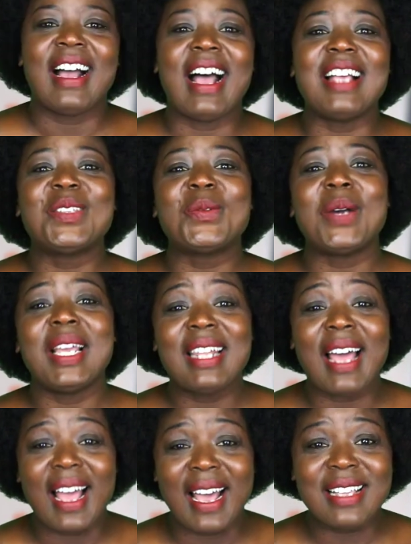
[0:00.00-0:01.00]
as
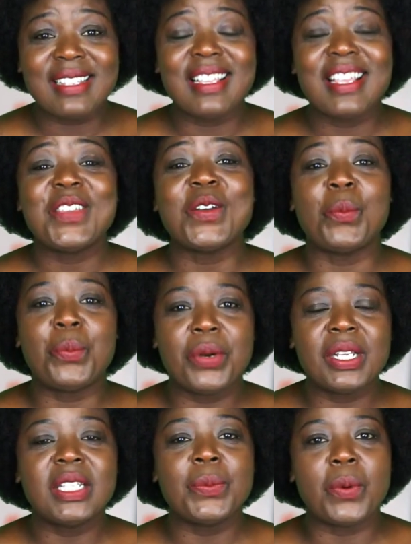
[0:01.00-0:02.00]
well as your
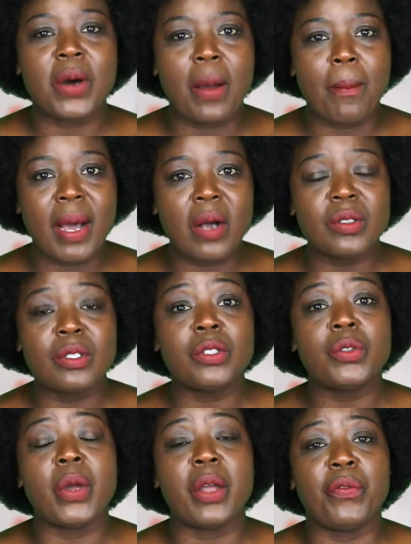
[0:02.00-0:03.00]
principal amounts
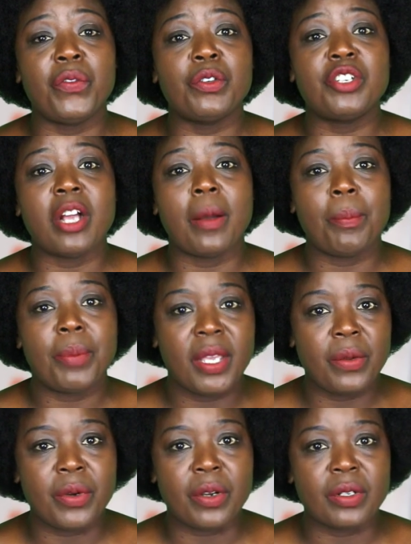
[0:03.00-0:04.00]
to a future
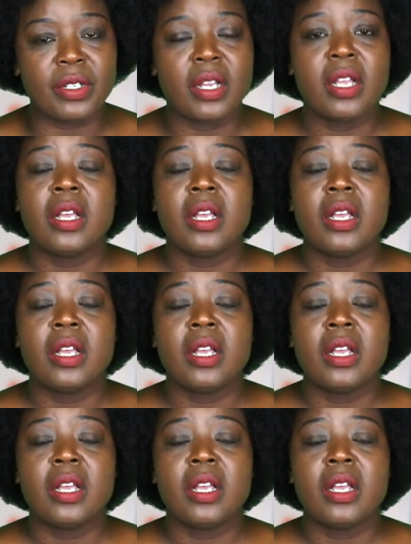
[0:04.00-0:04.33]
period.